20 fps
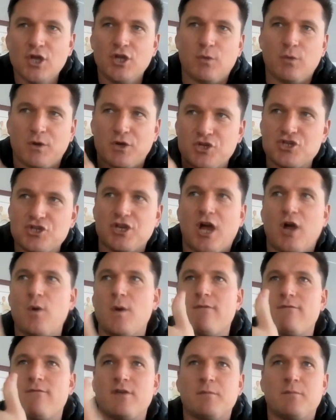You want to show
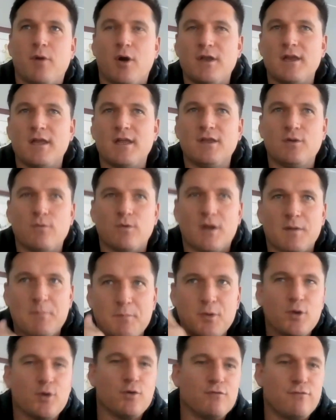everybody, you want to
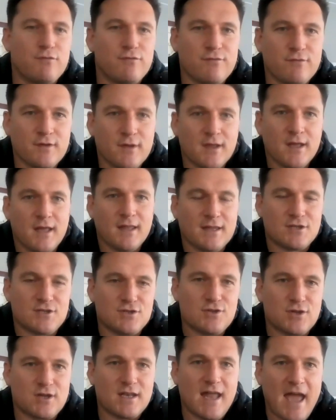prove
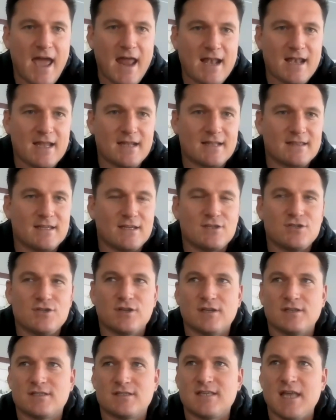that you can handle it, that
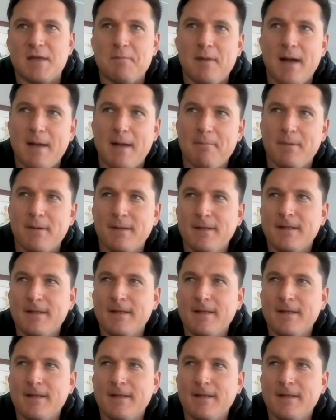you can step up.